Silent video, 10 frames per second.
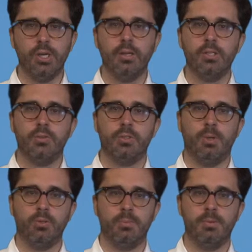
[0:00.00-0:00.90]
challenge for
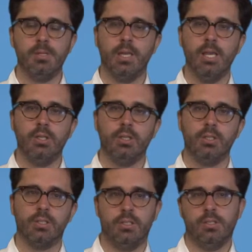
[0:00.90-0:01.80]
small group communication
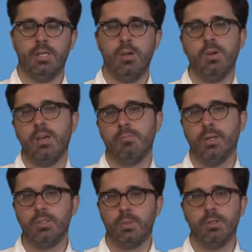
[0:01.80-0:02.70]
is to say, okay, if
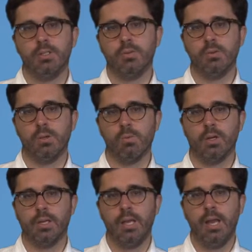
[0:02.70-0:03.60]
brainstorming doesn't really
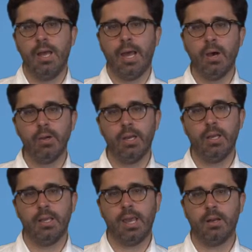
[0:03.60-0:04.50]
work, how can
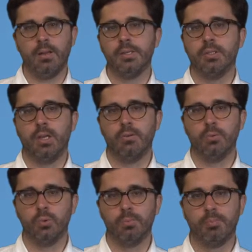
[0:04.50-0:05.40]
I catalyze a kind of
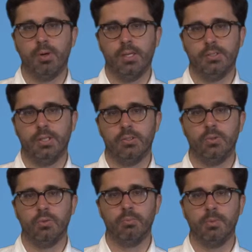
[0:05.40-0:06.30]
group process or
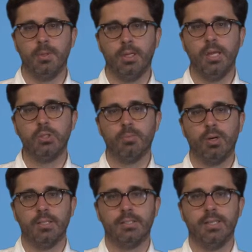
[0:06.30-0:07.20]
group communication
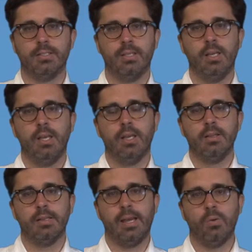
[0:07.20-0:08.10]
process
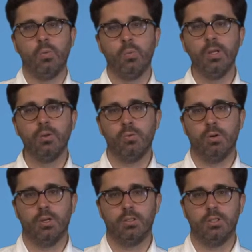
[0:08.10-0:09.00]
that will
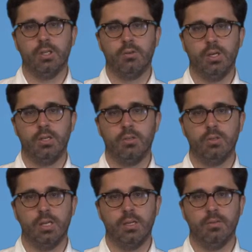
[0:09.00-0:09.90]
work to generate
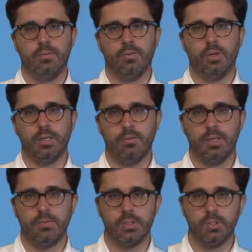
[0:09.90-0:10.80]
creative or
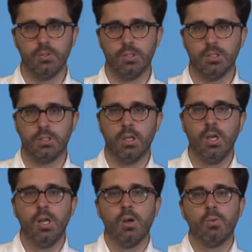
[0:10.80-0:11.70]
innovative solutions?
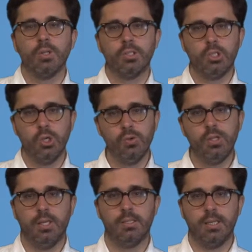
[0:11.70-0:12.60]
Well, there's two
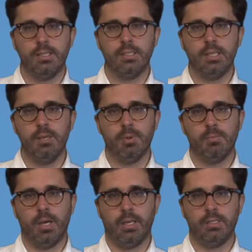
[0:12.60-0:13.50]
things I need to keep in
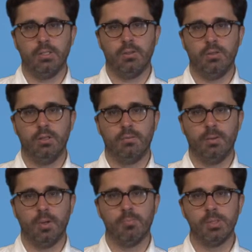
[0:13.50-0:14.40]
mind if
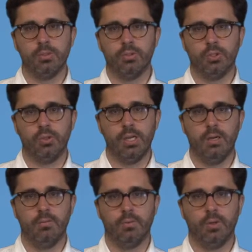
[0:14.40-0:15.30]
I'm going to build a
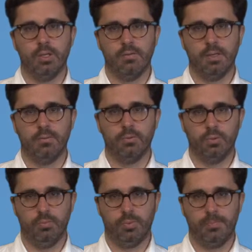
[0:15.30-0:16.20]
creative or innovative
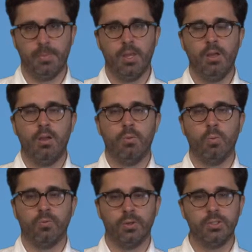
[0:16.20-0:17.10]
group.
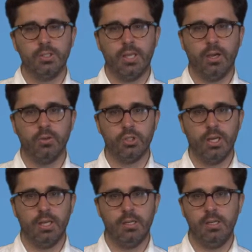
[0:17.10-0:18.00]
Well, first is
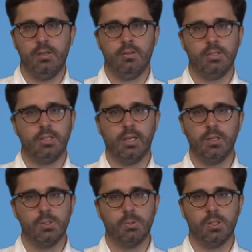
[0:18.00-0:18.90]
heterogeneity. The
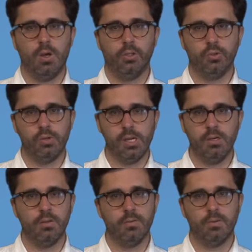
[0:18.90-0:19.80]
second is what's called
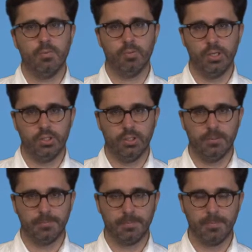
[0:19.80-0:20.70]
creative abrasion.